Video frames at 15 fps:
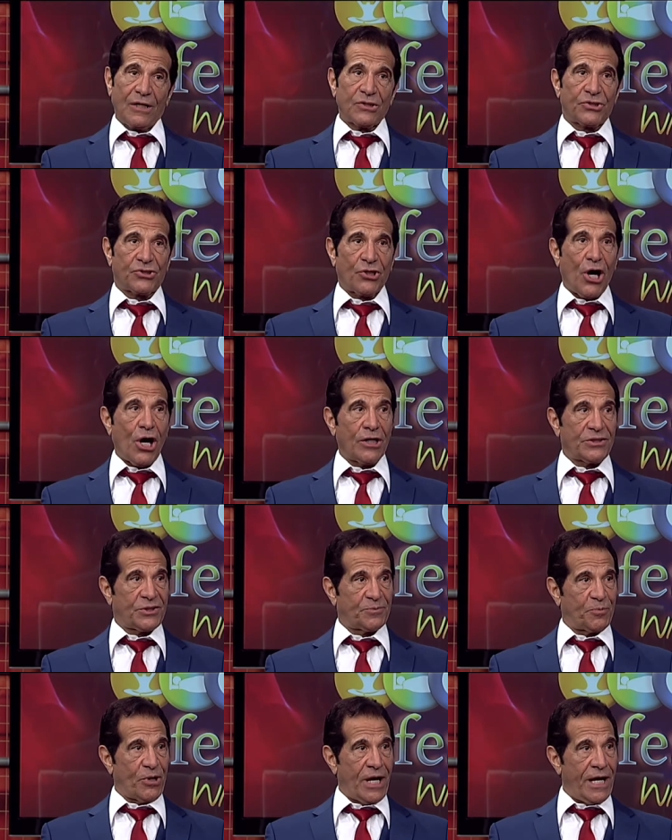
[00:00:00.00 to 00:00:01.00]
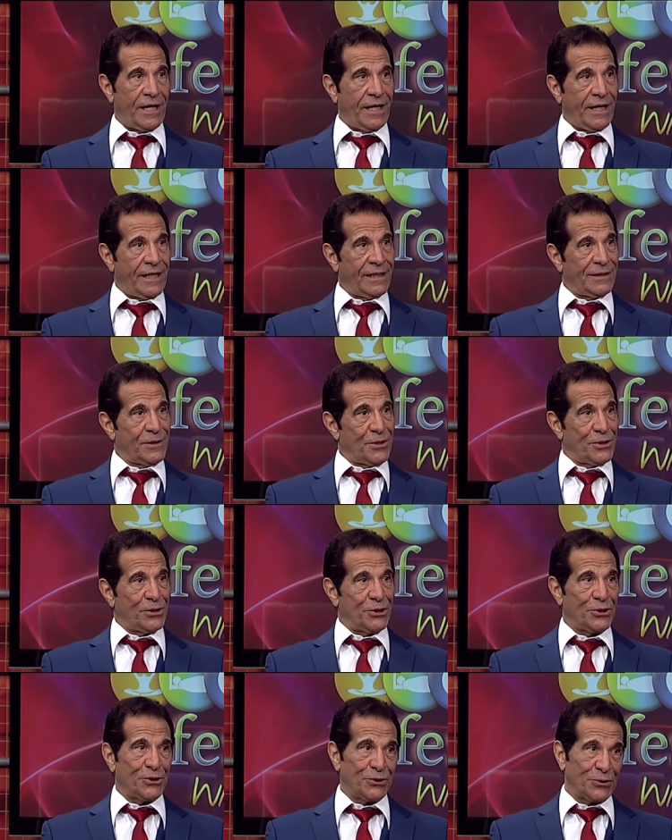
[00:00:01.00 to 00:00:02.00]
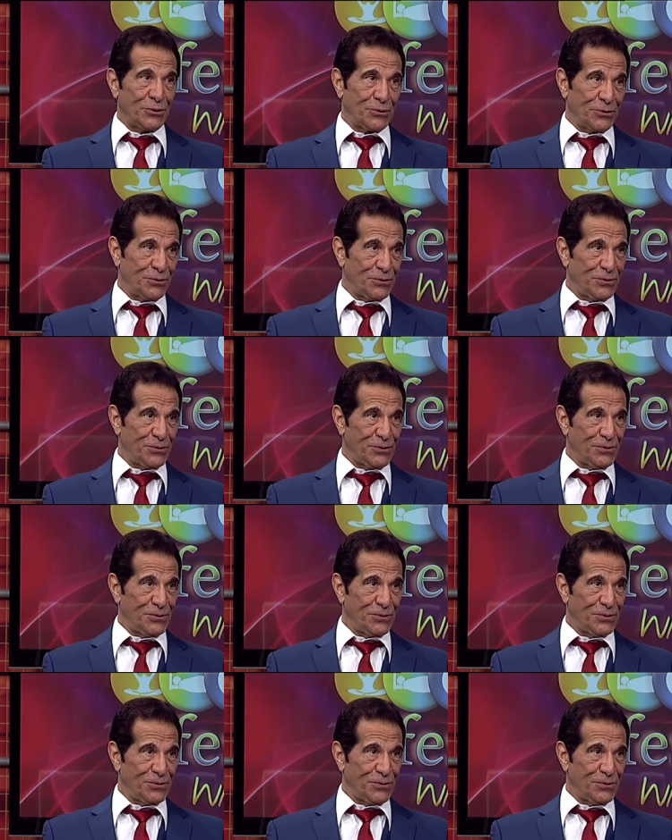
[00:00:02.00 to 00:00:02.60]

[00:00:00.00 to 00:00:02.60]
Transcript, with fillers: Start spreading the news.